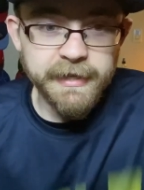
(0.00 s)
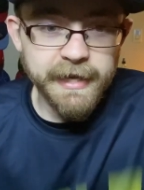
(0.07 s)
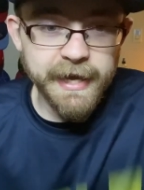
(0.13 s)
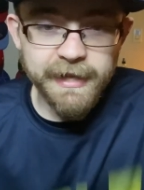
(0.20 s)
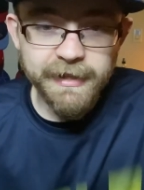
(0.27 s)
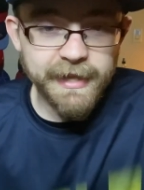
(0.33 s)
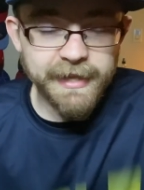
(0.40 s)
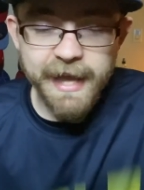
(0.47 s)

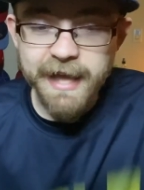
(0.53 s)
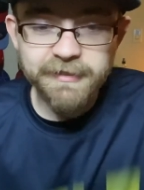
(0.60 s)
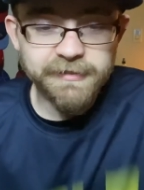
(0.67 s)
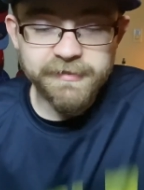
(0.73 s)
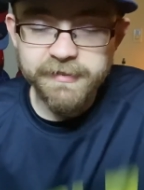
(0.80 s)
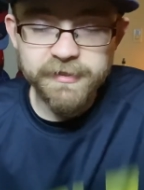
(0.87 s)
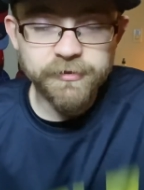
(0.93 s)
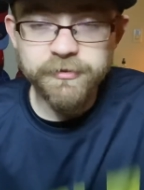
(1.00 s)
LA
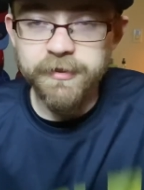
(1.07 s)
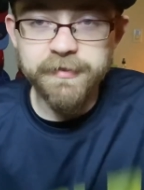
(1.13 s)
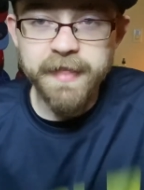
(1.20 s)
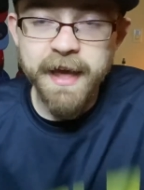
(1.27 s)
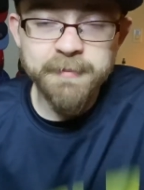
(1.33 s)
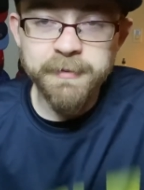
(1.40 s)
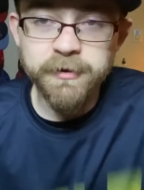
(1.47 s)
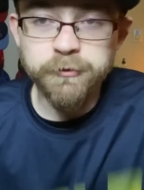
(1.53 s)
Galaxy is just
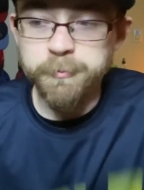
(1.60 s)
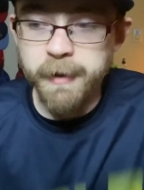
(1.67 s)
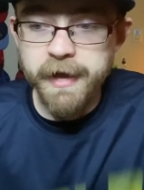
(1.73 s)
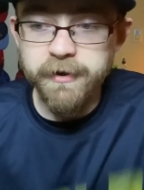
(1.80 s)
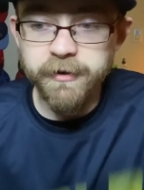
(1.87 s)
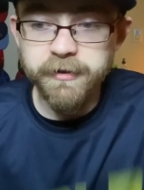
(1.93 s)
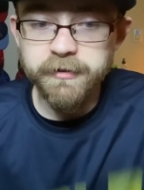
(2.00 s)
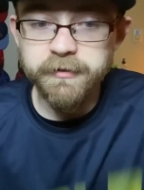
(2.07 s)
that much
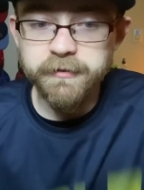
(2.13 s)
better.